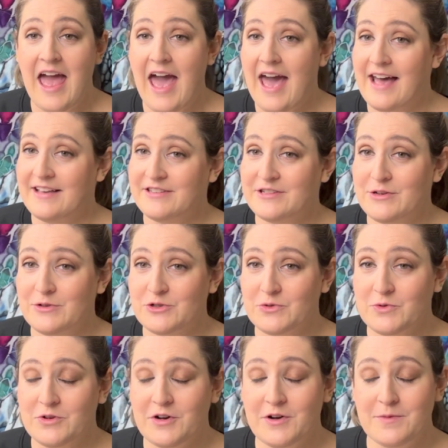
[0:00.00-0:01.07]
as
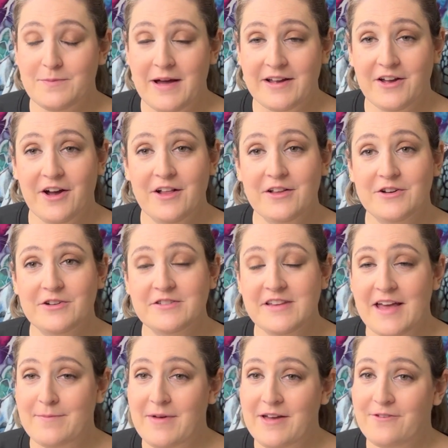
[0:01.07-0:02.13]
usual, my colors
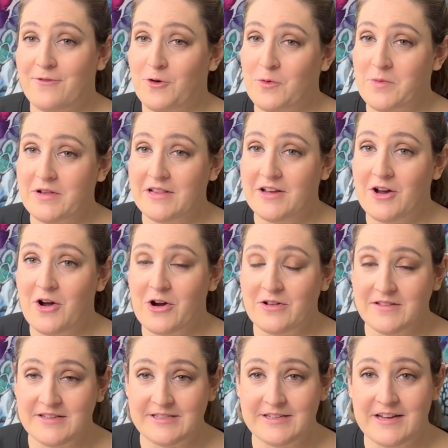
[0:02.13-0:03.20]
and my formula are
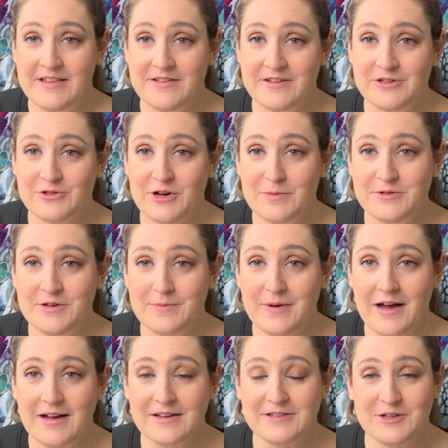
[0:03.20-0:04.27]
listed in the description box,